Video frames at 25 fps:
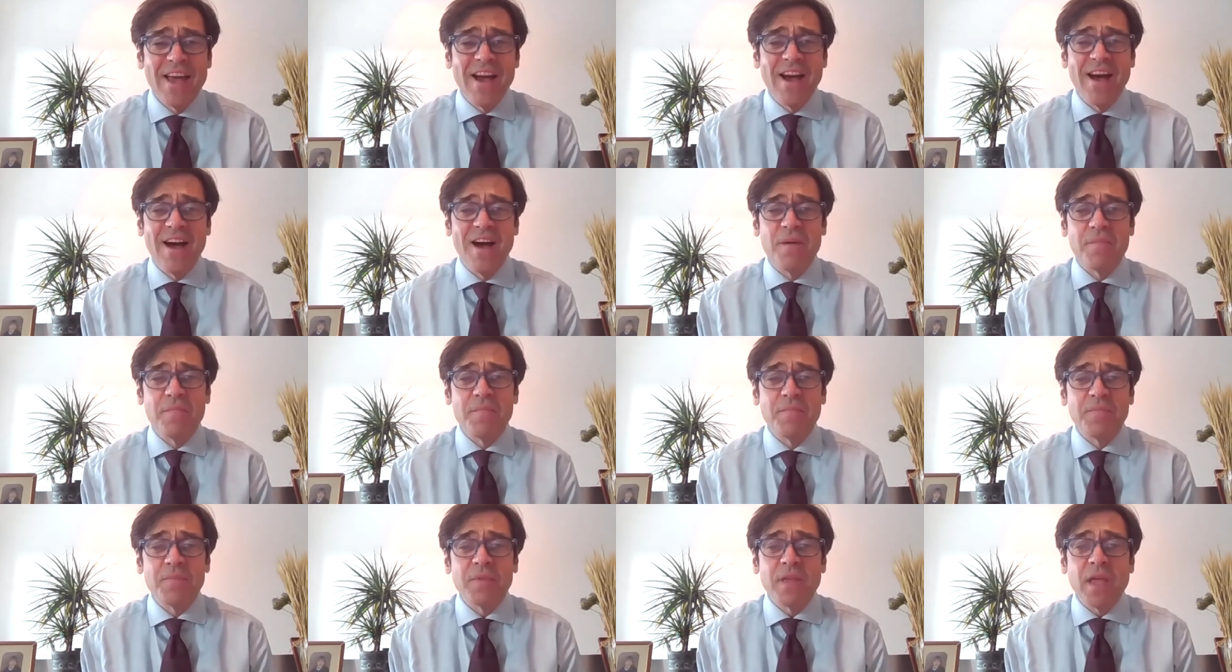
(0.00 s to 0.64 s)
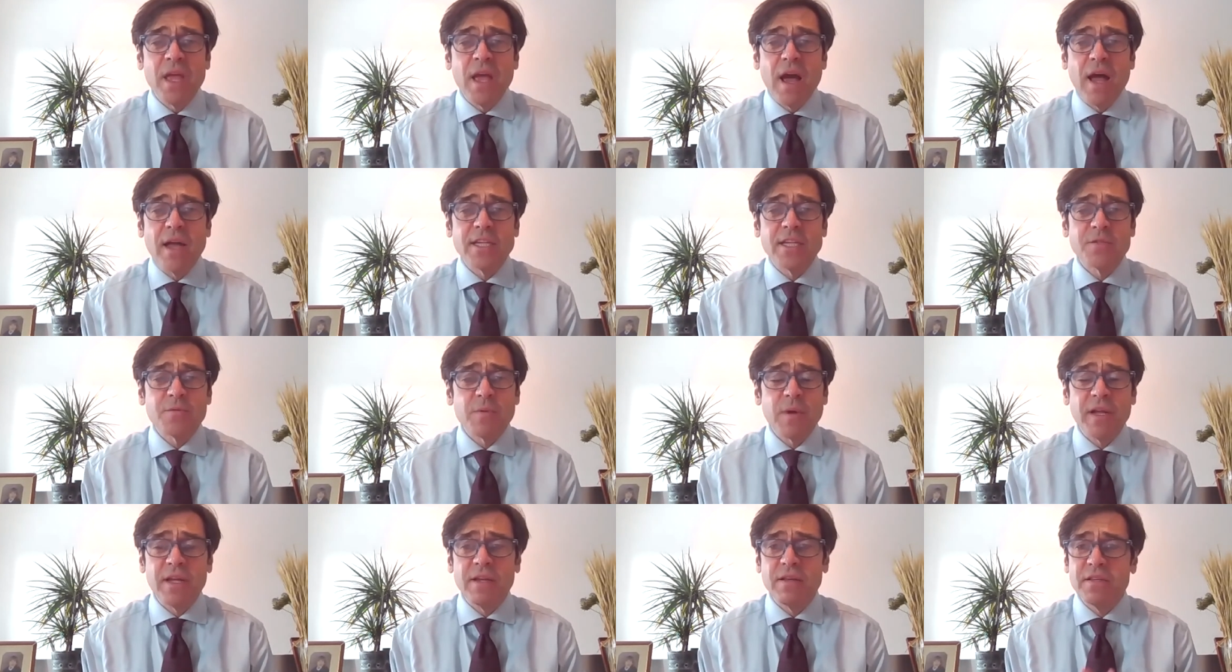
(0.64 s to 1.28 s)
I just
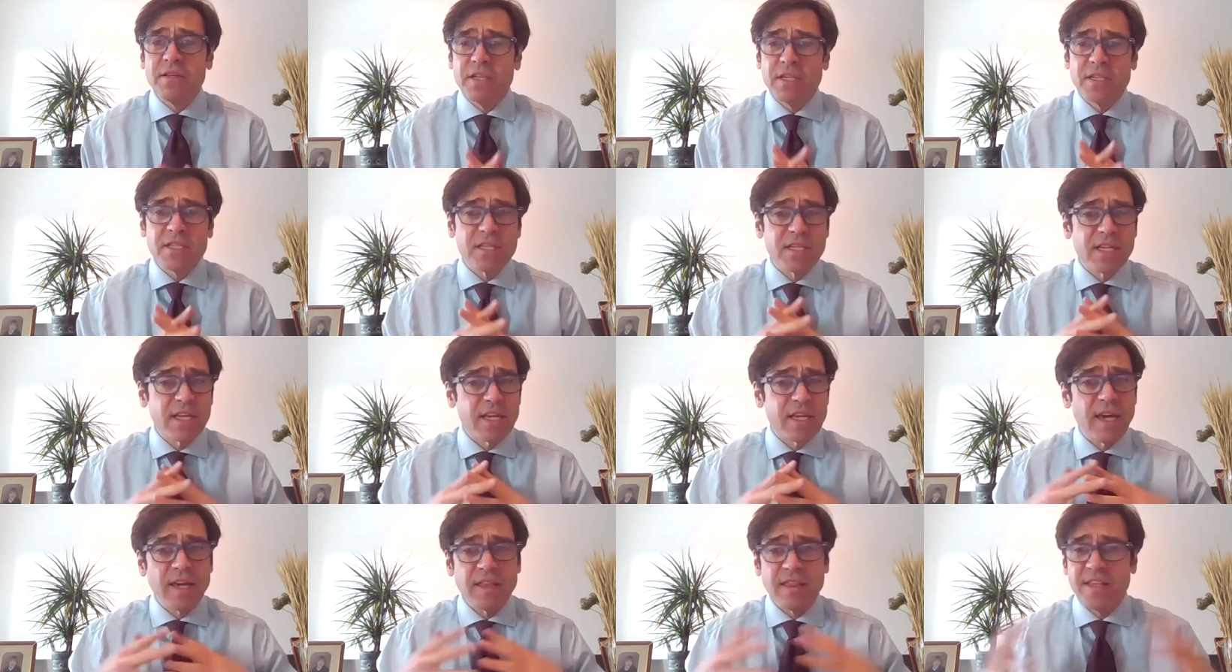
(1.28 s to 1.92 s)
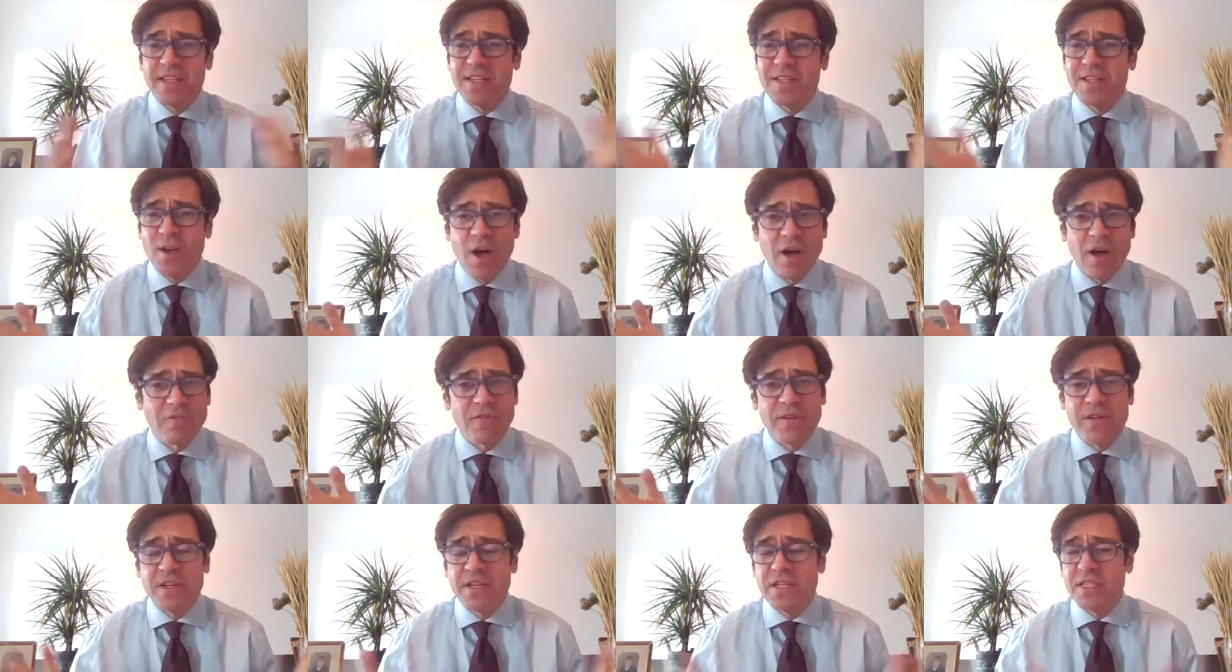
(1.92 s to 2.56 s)
want to just kick this
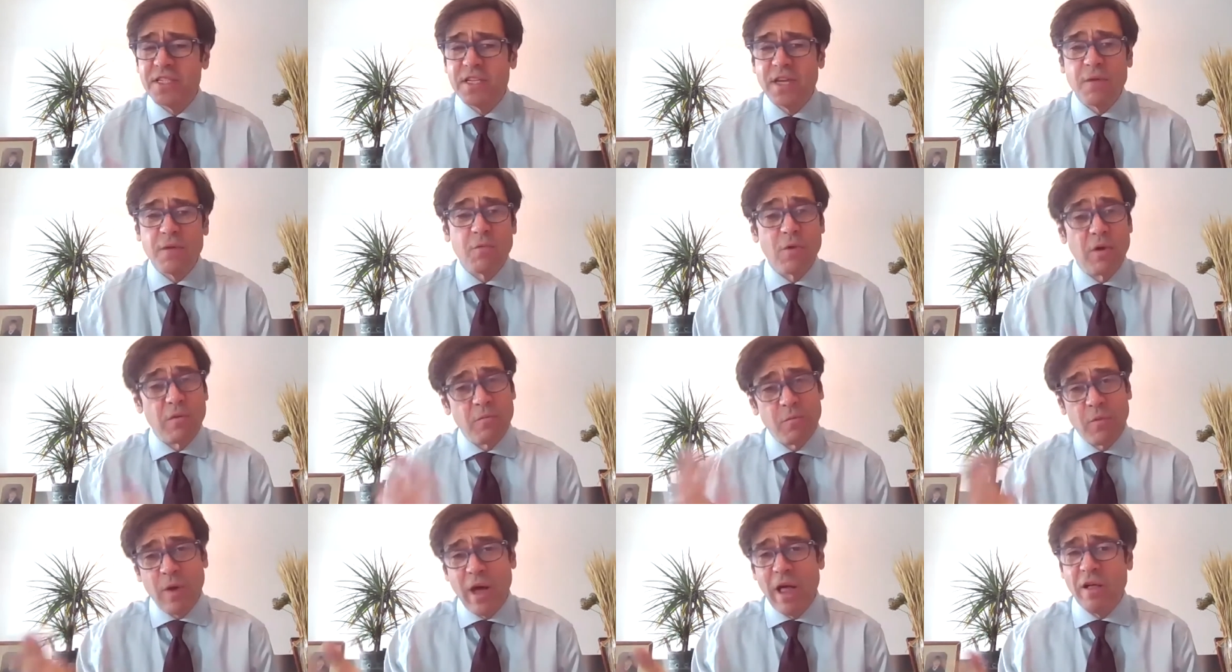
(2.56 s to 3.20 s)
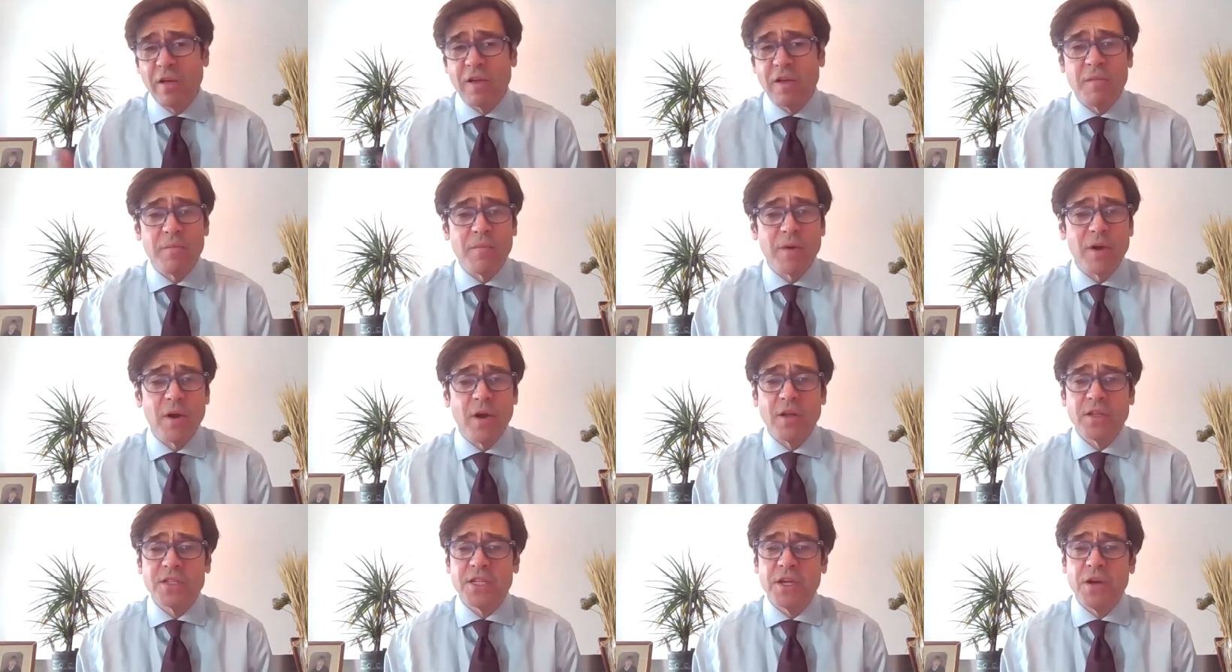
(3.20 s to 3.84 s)
off and just say, well, welcome, but
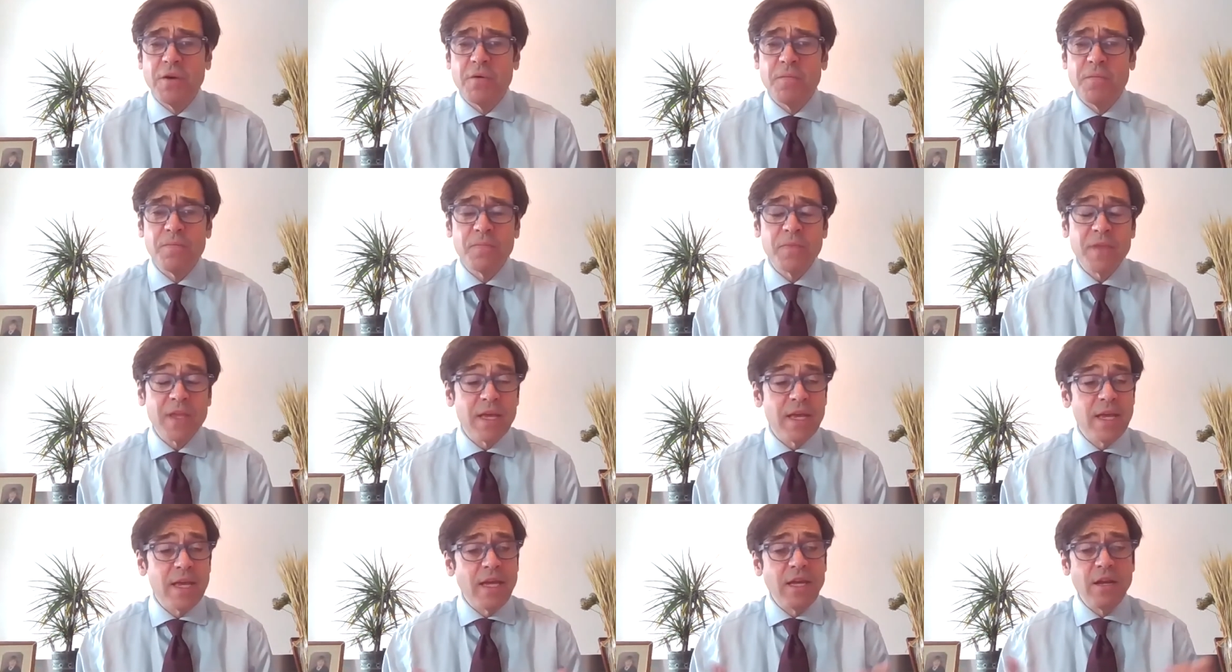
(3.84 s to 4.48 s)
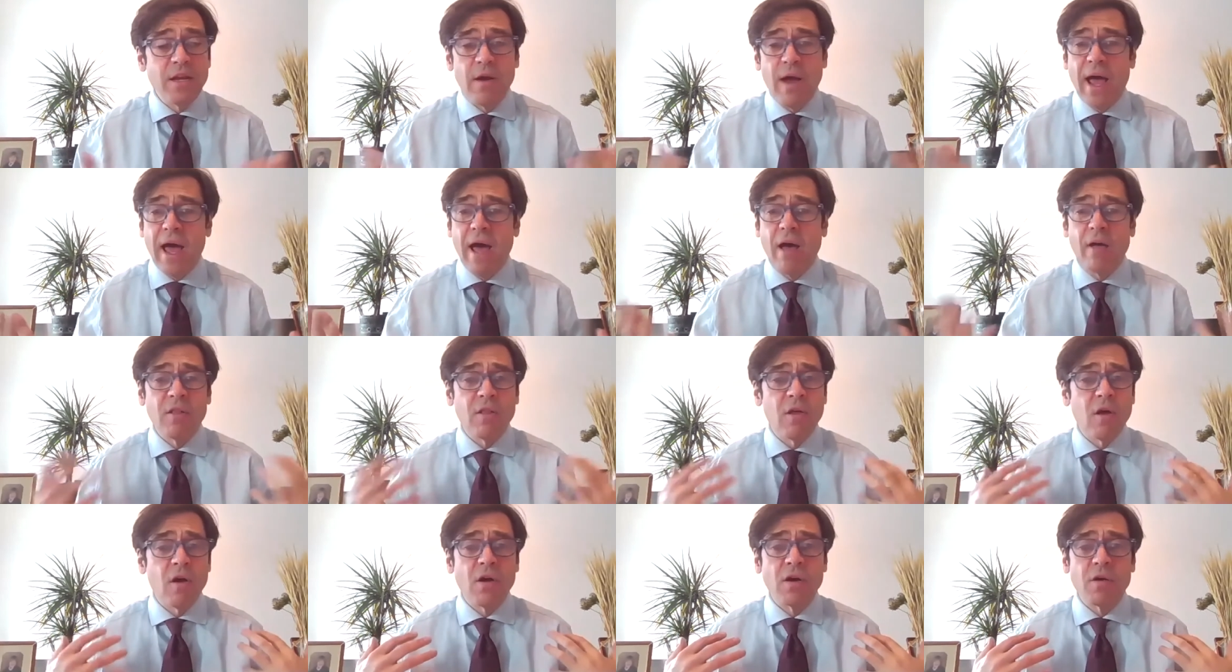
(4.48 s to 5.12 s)
also, how
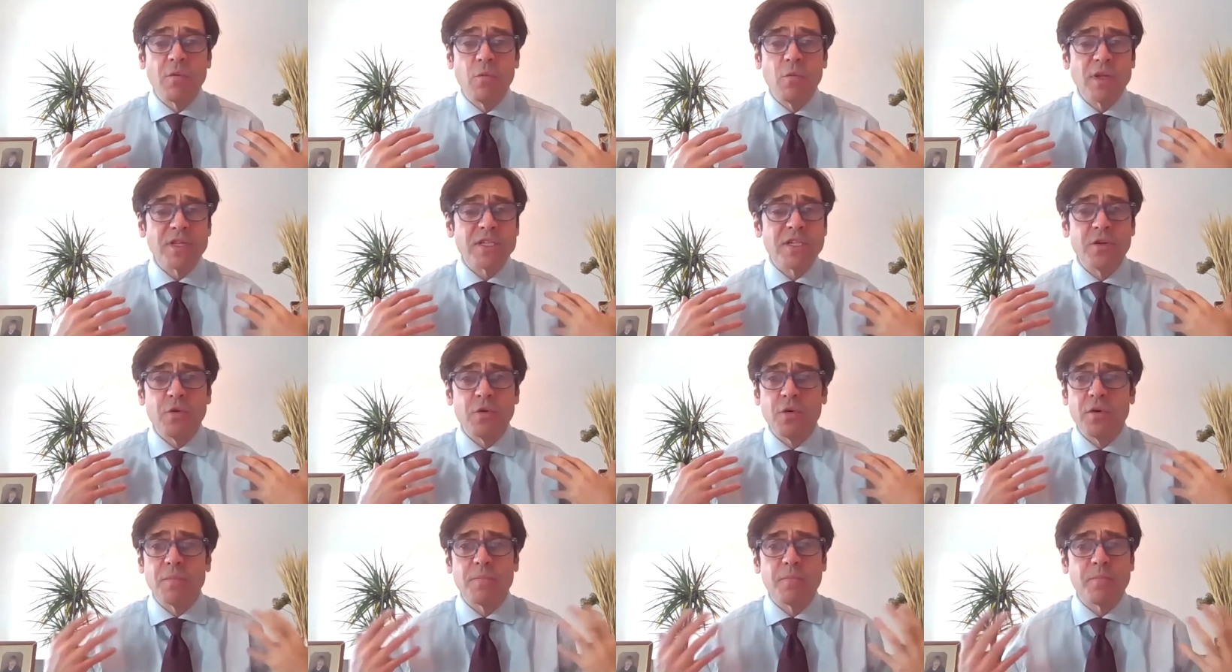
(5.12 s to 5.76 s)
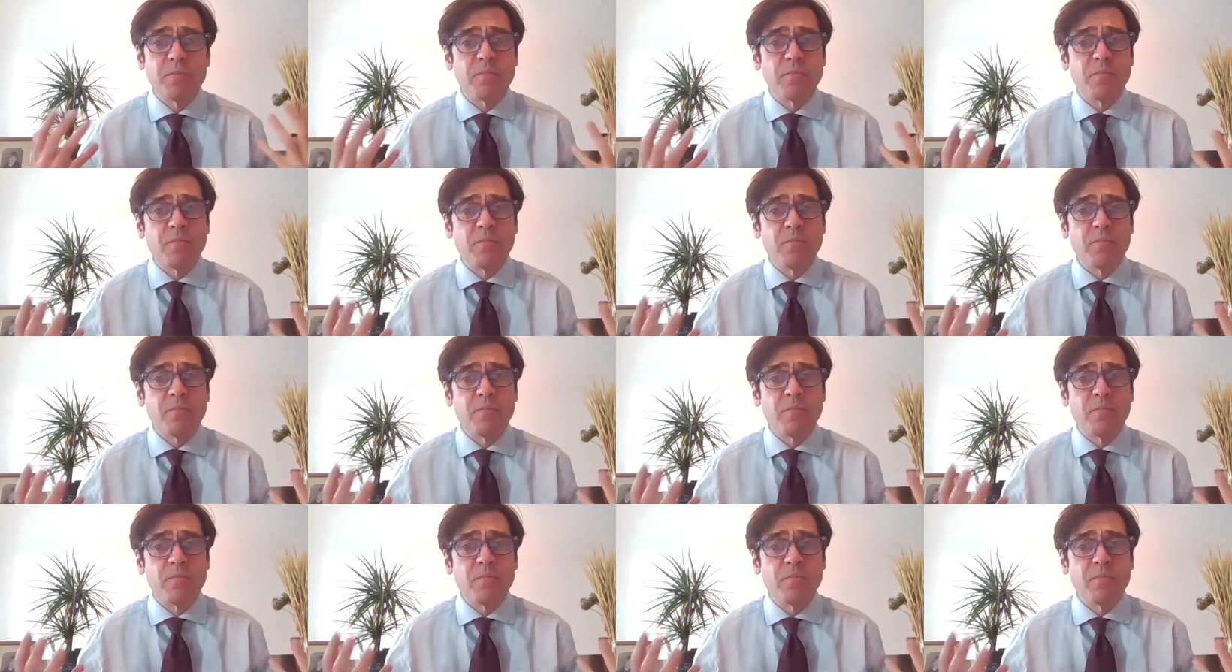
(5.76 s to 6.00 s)
long, what's your